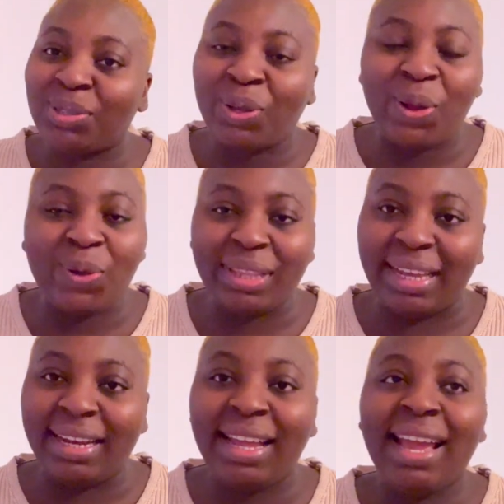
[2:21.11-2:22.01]

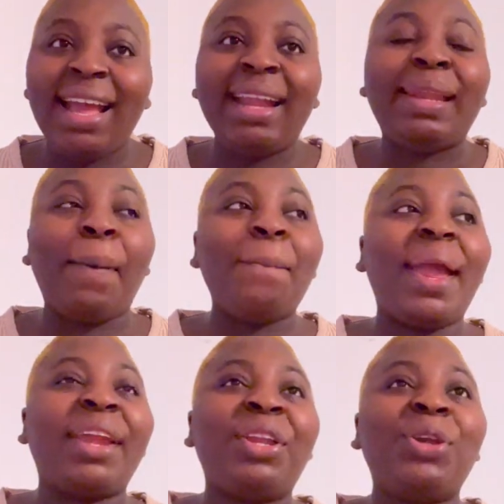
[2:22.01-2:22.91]
clothing, they
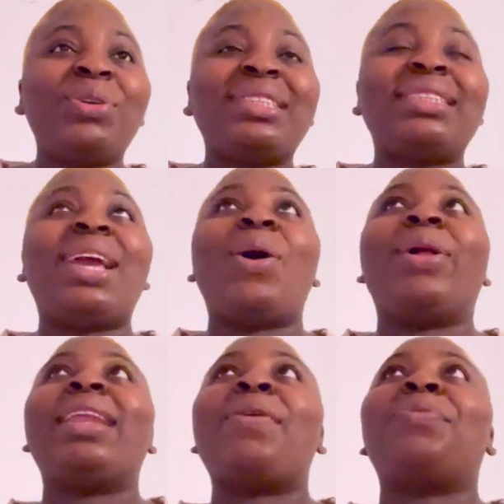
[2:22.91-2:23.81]
made you stay
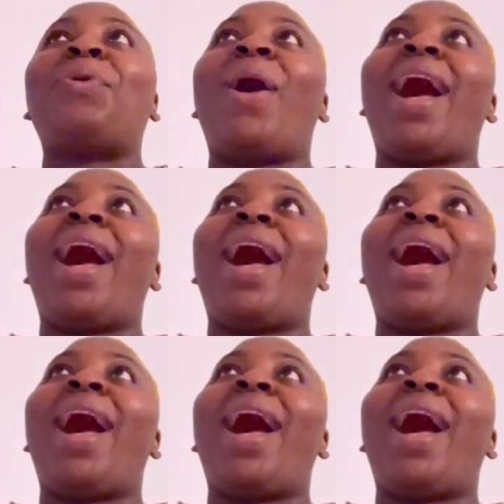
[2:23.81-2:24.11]
on it for